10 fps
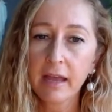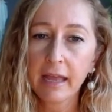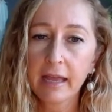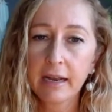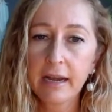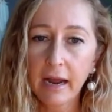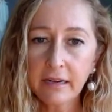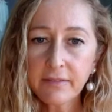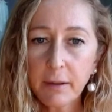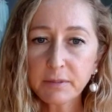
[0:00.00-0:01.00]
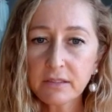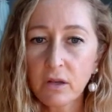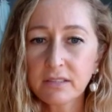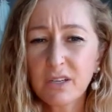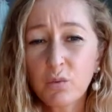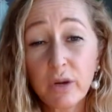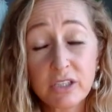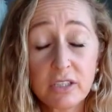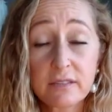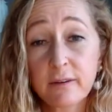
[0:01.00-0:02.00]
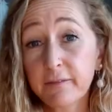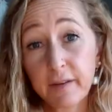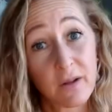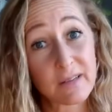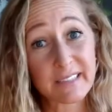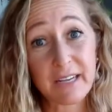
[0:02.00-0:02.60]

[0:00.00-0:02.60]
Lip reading: And Nine of Cups is also wishes fulfilled.